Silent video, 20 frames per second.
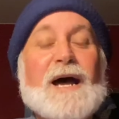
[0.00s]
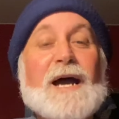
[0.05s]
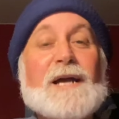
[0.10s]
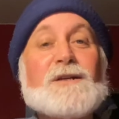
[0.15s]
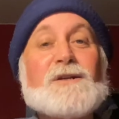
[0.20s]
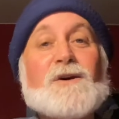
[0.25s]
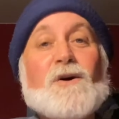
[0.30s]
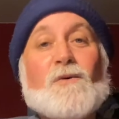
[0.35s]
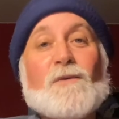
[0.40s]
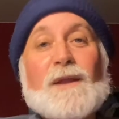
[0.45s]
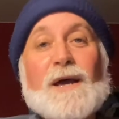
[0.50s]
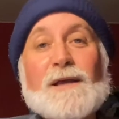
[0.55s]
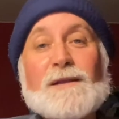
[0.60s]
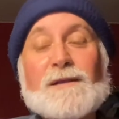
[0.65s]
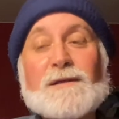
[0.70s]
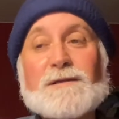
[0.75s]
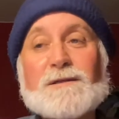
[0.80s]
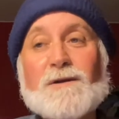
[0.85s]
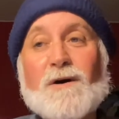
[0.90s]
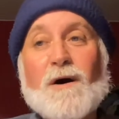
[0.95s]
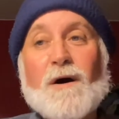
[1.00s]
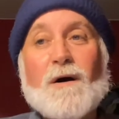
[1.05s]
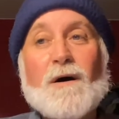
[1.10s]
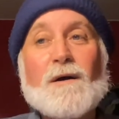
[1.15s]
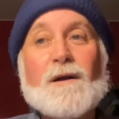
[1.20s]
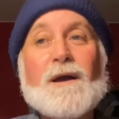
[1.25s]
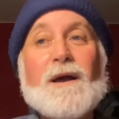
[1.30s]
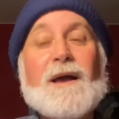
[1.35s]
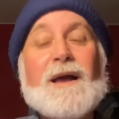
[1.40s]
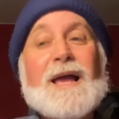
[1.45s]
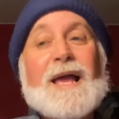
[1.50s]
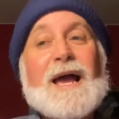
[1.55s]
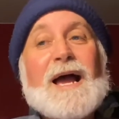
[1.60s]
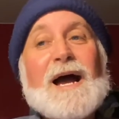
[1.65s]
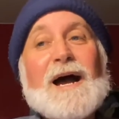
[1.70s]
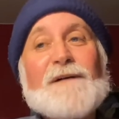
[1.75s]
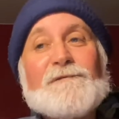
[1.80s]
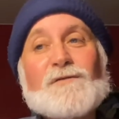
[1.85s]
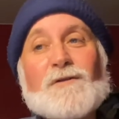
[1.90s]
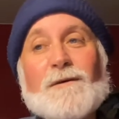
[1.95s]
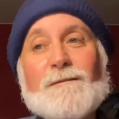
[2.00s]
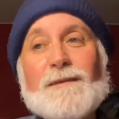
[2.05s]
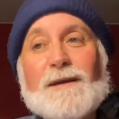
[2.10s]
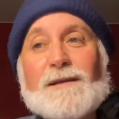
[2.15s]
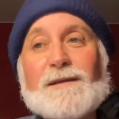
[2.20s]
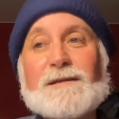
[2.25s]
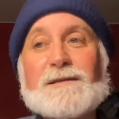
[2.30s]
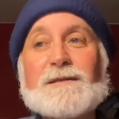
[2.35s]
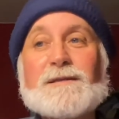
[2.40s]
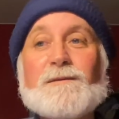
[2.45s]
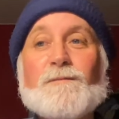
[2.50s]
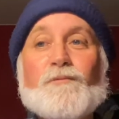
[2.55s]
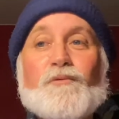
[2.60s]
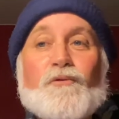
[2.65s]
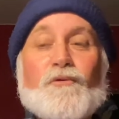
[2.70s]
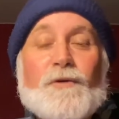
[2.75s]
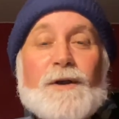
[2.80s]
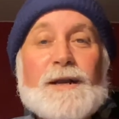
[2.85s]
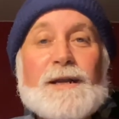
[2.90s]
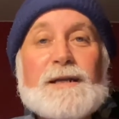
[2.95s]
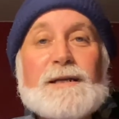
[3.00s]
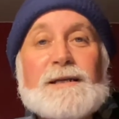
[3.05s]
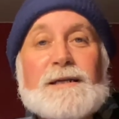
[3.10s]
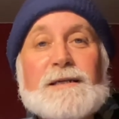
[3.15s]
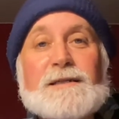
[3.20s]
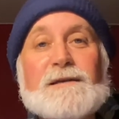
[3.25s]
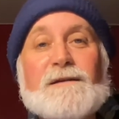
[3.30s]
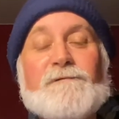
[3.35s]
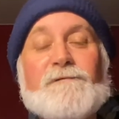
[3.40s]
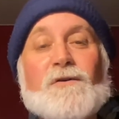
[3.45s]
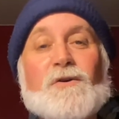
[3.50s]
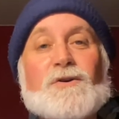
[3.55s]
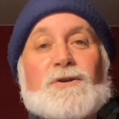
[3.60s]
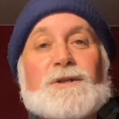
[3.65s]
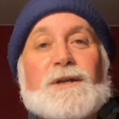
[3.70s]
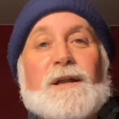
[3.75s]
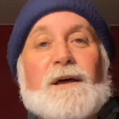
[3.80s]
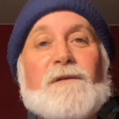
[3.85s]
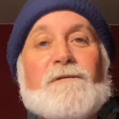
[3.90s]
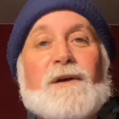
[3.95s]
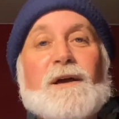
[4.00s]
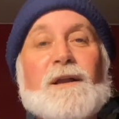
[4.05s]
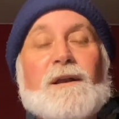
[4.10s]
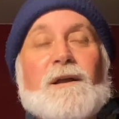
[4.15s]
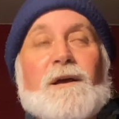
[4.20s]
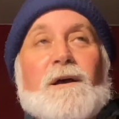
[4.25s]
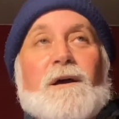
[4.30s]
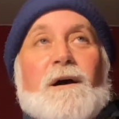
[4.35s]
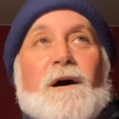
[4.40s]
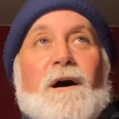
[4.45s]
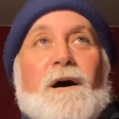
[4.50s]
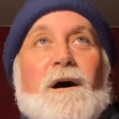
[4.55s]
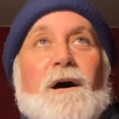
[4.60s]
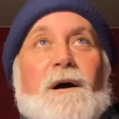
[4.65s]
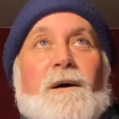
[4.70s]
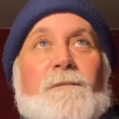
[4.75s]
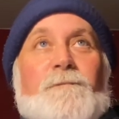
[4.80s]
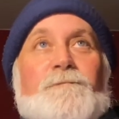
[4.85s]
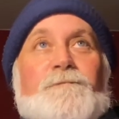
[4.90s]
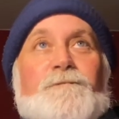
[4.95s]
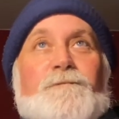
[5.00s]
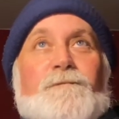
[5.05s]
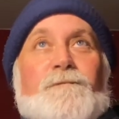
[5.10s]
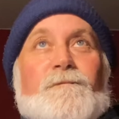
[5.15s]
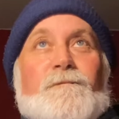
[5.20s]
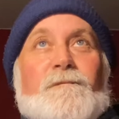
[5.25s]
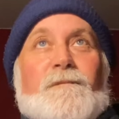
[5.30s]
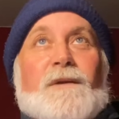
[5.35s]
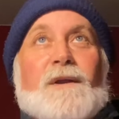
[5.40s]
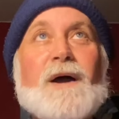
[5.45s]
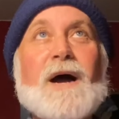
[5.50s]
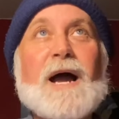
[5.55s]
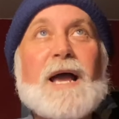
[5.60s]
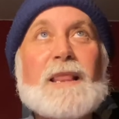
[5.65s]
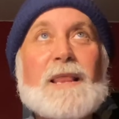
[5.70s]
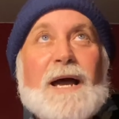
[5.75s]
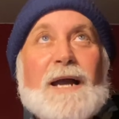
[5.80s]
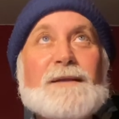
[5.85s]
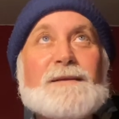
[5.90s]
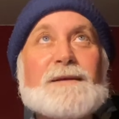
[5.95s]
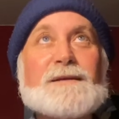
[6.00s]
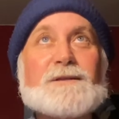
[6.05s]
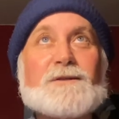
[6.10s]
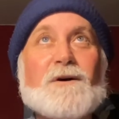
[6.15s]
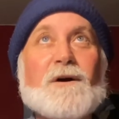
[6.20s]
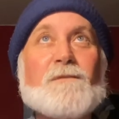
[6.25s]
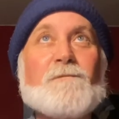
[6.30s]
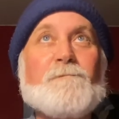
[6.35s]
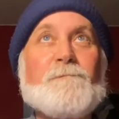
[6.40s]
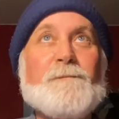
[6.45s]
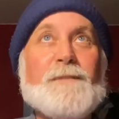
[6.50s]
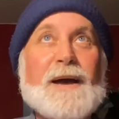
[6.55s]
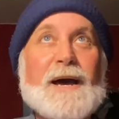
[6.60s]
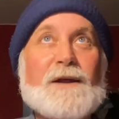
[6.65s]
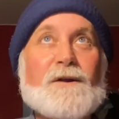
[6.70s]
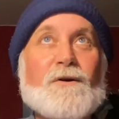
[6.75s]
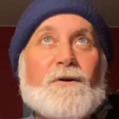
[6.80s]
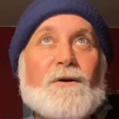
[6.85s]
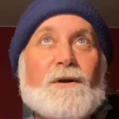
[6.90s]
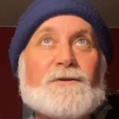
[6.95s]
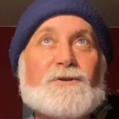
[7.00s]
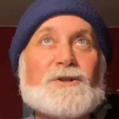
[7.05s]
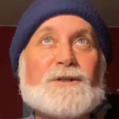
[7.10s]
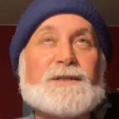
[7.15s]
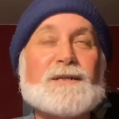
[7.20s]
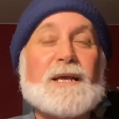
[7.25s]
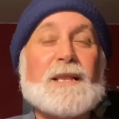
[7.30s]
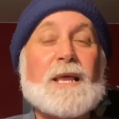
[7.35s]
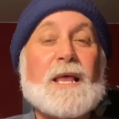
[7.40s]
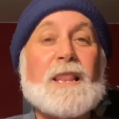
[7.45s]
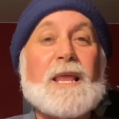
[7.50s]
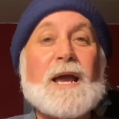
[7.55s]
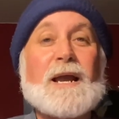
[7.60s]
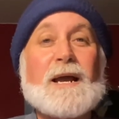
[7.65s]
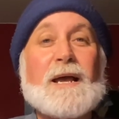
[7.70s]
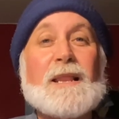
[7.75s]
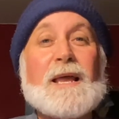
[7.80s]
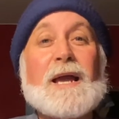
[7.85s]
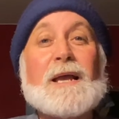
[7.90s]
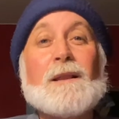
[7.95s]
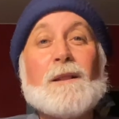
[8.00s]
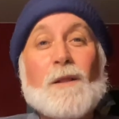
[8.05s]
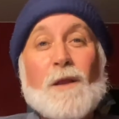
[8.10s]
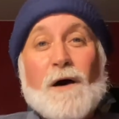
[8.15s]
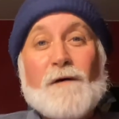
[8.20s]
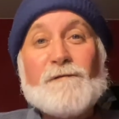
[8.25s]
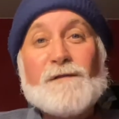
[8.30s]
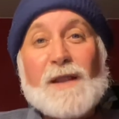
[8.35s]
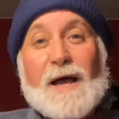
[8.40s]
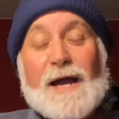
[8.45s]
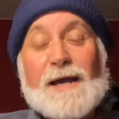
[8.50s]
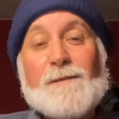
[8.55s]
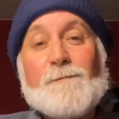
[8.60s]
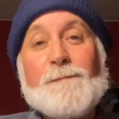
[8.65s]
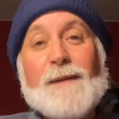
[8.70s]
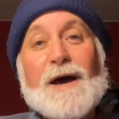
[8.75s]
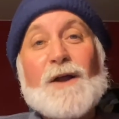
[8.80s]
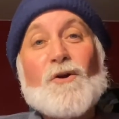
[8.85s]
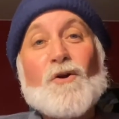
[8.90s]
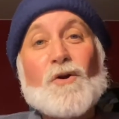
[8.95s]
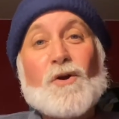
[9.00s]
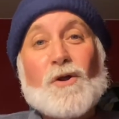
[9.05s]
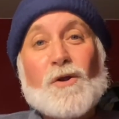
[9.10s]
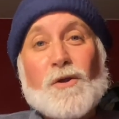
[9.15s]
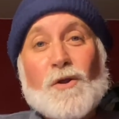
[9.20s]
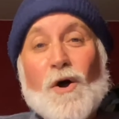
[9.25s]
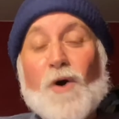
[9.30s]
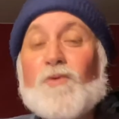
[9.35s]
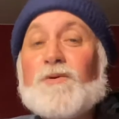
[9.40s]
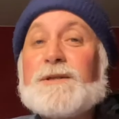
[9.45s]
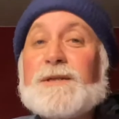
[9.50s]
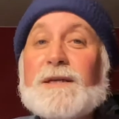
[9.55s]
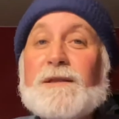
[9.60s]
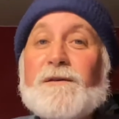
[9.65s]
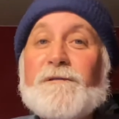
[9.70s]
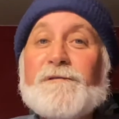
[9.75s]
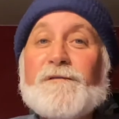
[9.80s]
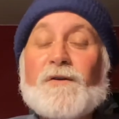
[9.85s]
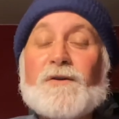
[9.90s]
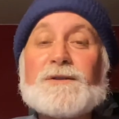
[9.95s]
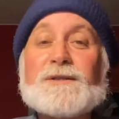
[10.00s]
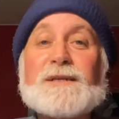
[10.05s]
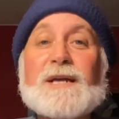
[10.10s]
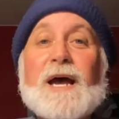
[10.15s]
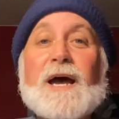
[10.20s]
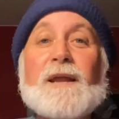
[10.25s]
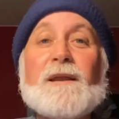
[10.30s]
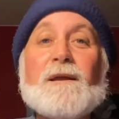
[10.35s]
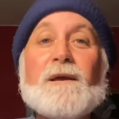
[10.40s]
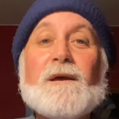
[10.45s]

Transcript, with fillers: I don't like the song. Have to admit, this is a pretty decent version of it. Um, I like this song better, just like I like Love Light better closing the first set